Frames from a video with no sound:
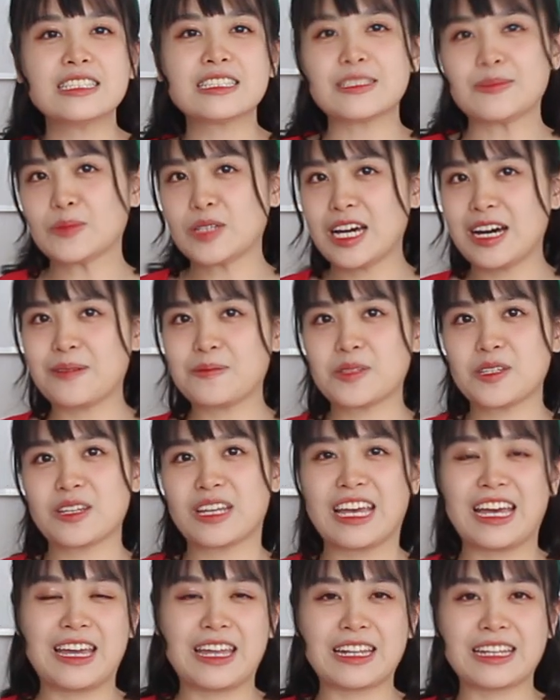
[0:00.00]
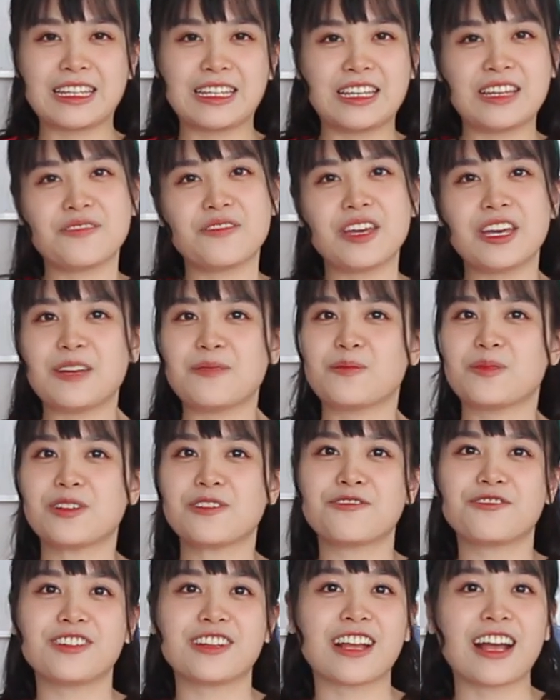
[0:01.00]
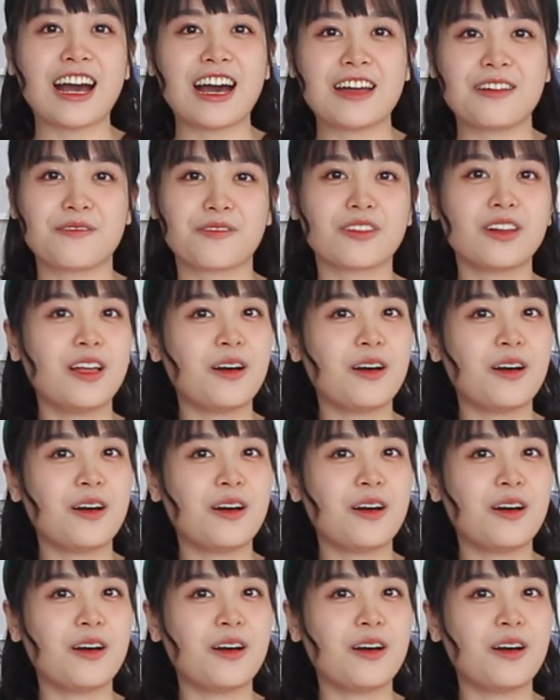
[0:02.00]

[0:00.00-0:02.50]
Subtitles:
Sometimes you can give him different kind of